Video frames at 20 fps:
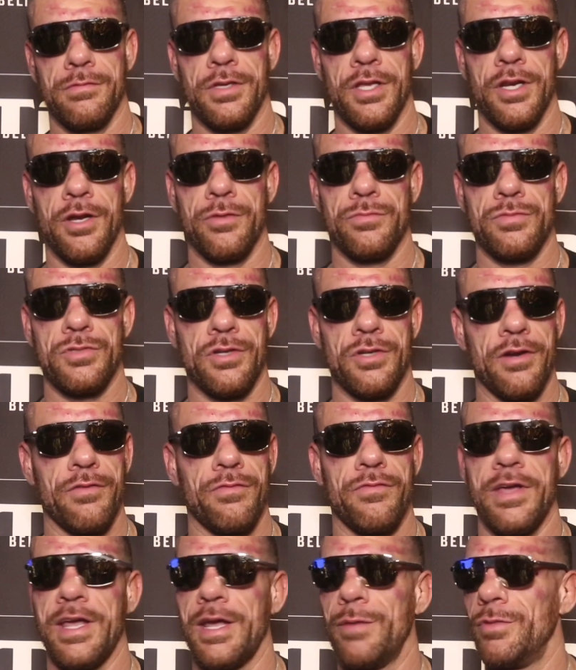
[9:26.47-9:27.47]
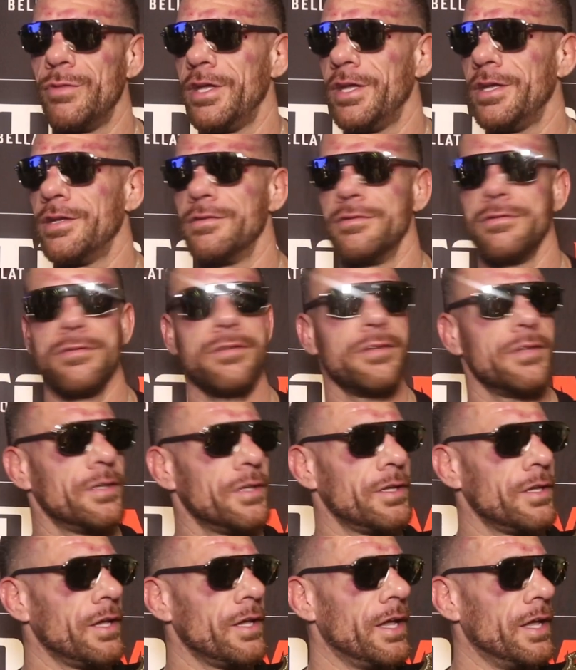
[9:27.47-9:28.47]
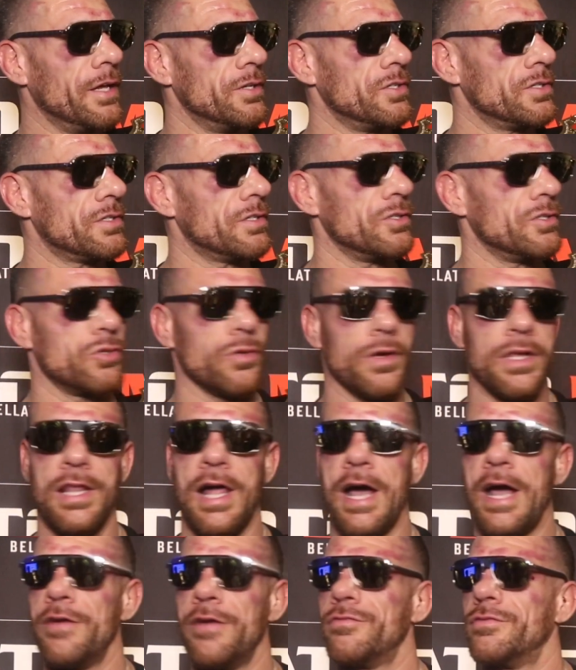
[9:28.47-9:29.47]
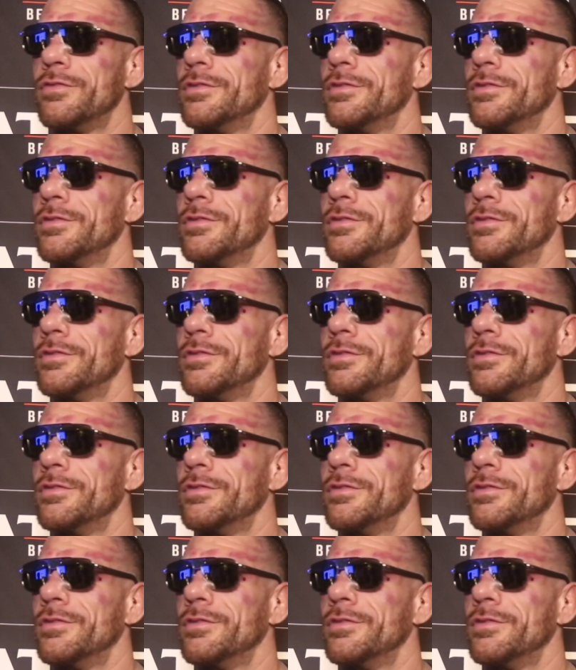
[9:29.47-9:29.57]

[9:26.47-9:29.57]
you know, start a family and just enjoy life,